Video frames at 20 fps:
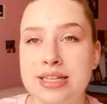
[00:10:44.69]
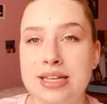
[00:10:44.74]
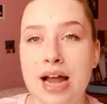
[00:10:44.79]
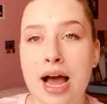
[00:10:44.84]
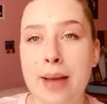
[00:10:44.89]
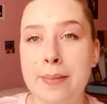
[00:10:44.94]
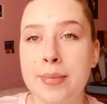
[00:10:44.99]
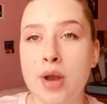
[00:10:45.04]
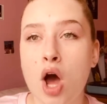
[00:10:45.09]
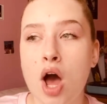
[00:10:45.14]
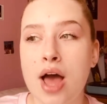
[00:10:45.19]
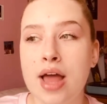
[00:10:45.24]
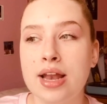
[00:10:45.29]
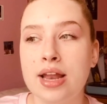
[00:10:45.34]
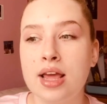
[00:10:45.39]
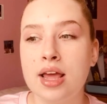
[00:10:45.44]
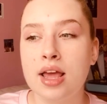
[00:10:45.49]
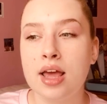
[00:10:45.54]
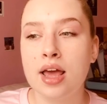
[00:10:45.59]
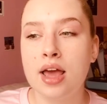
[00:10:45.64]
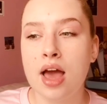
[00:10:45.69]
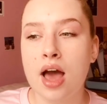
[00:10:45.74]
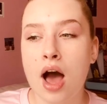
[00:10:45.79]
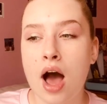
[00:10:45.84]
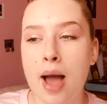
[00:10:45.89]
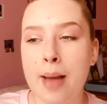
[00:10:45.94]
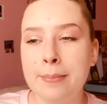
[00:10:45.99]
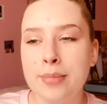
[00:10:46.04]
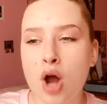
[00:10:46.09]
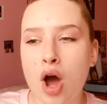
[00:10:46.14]
I'm
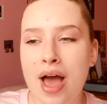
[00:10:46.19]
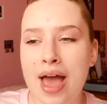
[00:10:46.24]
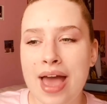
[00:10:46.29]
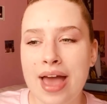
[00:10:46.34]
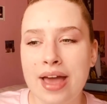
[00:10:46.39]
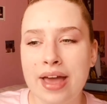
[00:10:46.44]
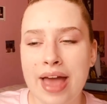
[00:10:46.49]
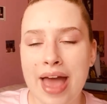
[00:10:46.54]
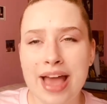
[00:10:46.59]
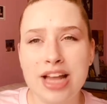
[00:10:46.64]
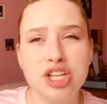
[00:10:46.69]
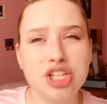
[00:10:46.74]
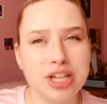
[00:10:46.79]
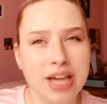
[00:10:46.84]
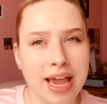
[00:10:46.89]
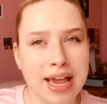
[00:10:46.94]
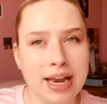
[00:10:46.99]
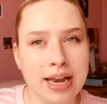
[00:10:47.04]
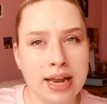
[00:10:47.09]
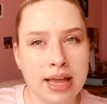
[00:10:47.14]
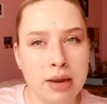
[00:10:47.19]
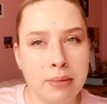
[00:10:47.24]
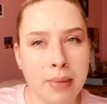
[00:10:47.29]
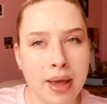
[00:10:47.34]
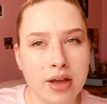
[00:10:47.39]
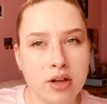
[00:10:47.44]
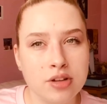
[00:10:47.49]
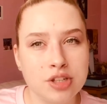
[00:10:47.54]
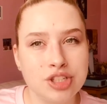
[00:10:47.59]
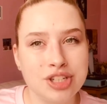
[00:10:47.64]
not educated in
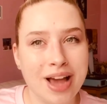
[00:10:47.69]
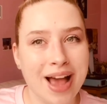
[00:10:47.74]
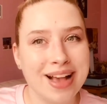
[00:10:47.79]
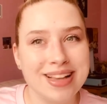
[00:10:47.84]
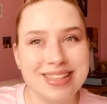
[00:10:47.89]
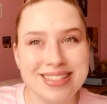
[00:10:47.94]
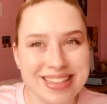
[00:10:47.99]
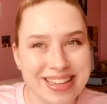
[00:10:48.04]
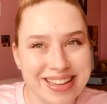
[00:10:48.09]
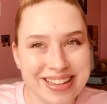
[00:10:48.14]
Michael Jackson.